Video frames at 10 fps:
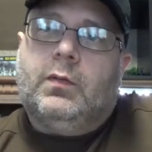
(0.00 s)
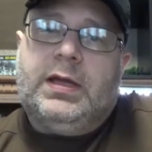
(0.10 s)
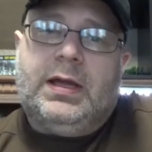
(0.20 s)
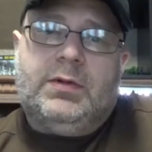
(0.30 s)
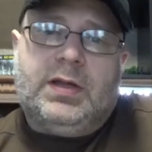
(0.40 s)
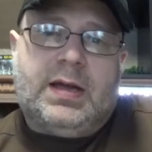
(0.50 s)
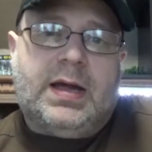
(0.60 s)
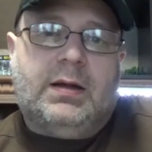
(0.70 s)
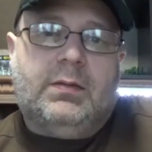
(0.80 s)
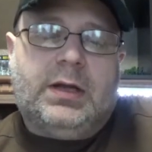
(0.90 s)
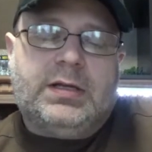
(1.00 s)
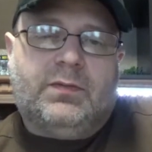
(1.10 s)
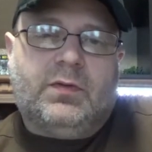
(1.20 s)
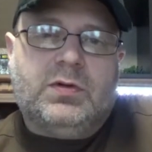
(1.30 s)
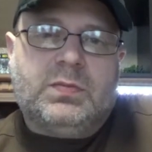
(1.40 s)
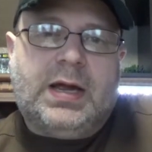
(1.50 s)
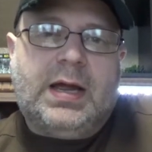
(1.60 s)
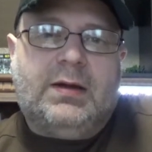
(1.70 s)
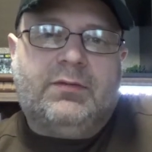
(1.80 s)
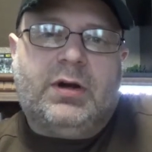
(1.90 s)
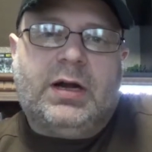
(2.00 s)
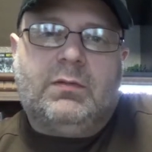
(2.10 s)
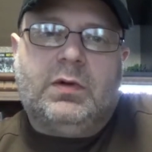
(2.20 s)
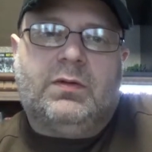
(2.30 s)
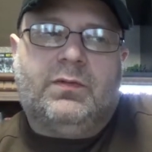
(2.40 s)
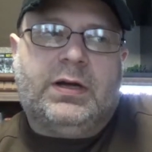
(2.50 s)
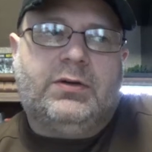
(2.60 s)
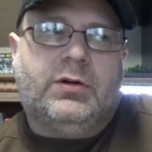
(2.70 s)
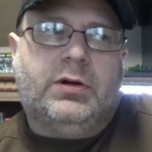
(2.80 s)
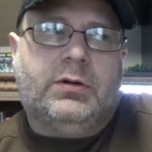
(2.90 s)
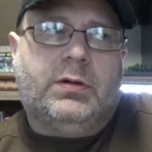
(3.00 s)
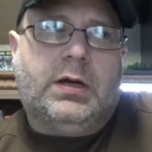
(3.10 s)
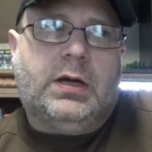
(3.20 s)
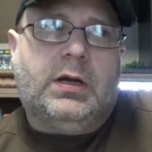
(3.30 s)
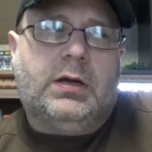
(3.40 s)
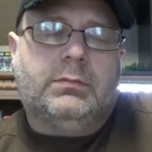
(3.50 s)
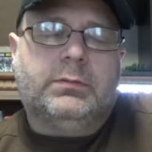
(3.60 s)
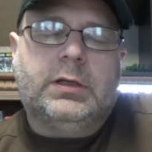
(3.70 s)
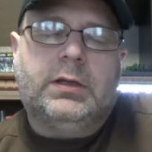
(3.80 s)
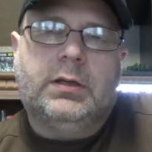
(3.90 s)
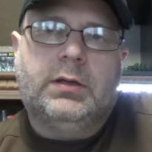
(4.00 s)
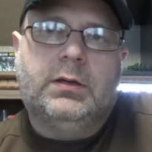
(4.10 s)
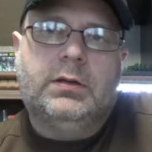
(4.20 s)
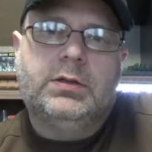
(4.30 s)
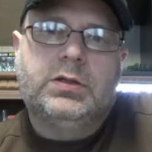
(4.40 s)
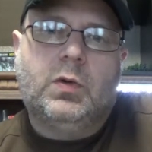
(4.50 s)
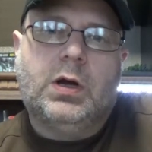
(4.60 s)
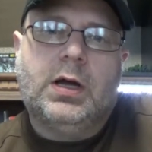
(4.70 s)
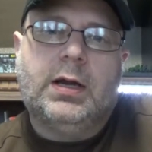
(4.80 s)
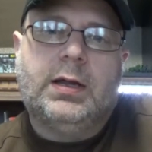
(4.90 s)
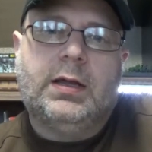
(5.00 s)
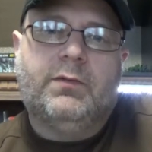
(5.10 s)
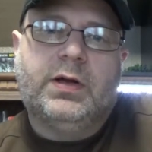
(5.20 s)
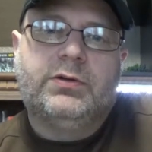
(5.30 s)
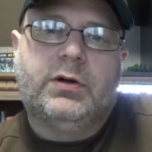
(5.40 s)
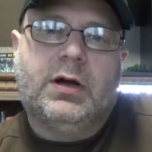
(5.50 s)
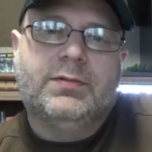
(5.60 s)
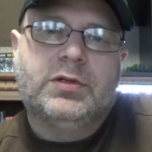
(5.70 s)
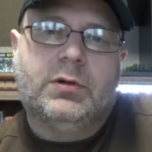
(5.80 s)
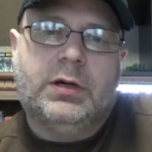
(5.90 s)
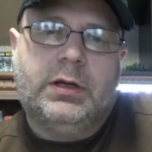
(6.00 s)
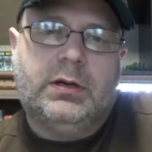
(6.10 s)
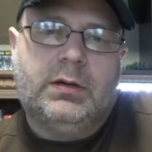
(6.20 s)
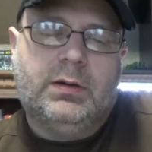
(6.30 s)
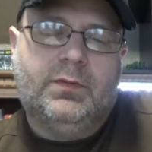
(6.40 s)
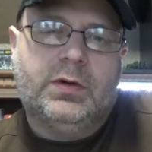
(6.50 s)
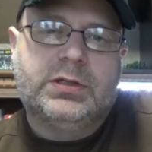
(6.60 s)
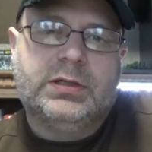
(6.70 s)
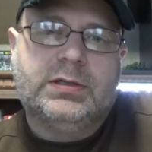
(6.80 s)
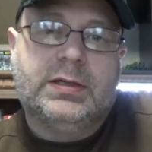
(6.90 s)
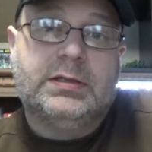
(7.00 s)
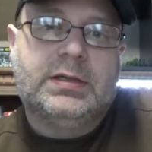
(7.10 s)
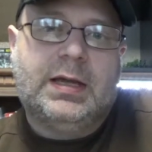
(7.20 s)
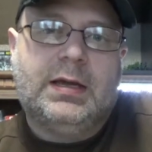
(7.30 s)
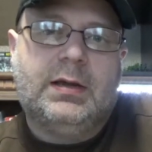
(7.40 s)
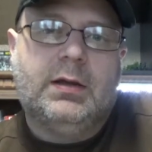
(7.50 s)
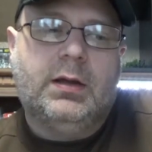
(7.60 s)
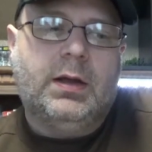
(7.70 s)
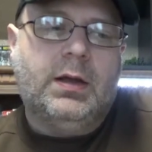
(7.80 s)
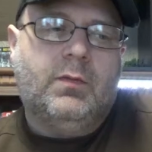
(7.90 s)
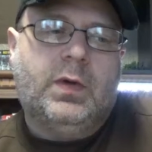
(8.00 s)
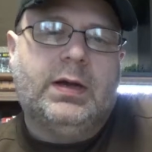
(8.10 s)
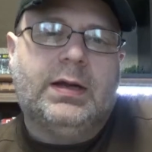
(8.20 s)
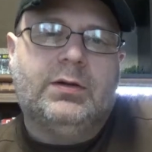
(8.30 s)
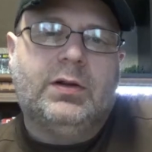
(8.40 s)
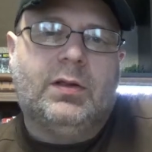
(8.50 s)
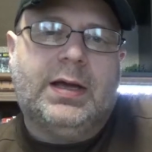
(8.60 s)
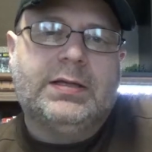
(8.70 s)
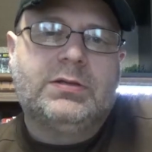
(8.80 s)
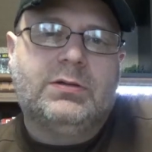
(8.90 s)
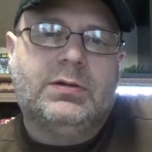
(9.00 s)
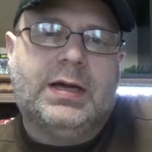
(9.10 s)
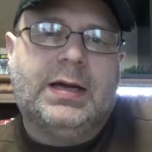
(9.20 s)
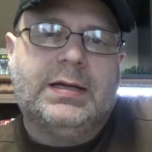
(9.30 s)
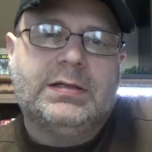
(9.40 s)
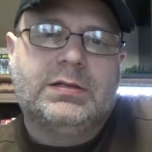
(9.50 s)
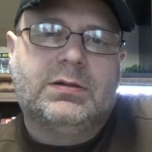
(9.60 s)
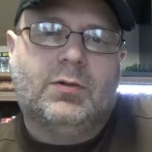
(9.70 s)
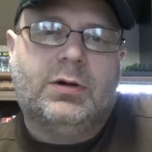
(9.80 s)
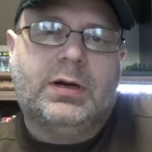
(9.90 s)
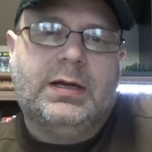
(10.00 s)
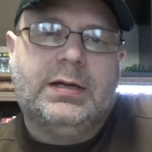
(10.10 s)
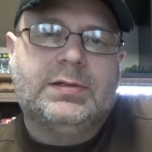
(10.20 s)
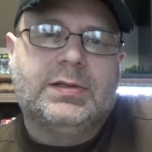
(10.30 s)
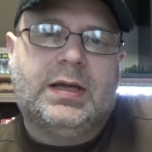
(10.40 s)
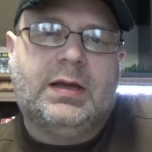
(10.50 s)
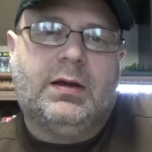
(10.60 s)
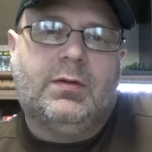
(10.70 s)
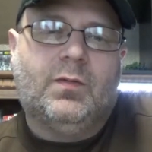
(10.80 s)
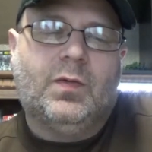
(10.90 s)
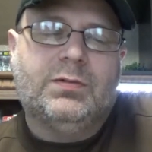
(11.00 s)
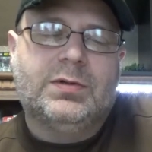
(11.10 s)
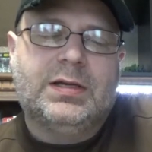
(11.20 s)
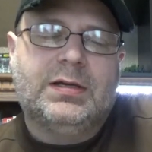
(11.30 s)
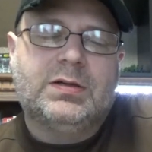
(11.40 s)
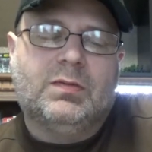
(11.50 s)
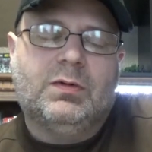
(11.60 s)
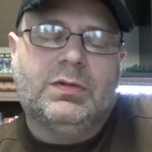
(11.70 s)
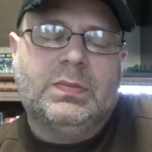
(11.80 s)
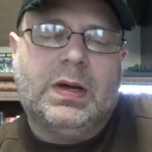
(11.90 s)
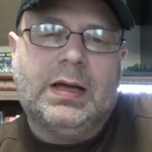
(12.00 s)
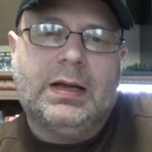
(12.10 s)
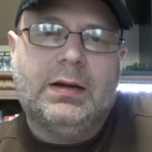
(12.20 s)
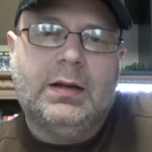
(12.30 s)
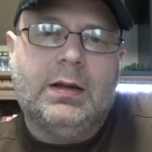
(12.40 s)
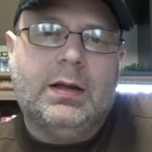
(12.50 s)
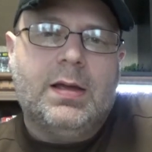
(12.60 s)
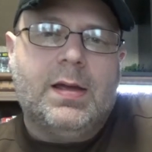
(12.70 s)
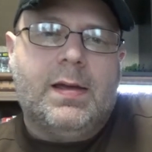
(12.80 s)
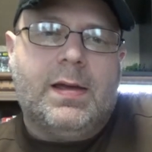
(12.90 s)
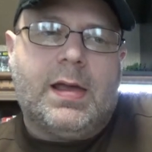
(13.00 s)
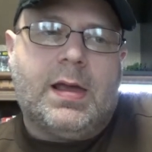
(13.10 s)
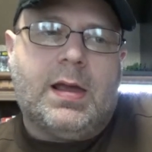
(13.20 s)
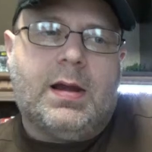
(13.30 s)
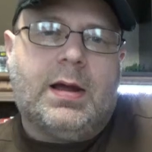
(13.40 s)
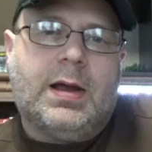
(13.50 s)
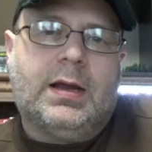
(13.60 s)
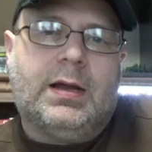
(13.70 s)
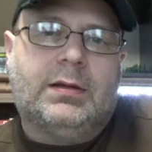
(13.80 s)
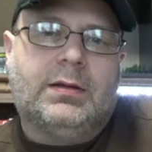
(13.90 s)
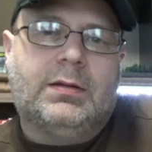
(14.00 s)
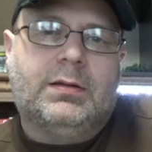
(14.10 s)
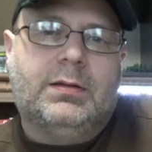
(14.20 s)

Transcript: We came to that, except for it was my half track with a veteran squad and veteran officer in it versus his tank. We got down to the last 2 dice, order dice, and one was his and one was mine, and I got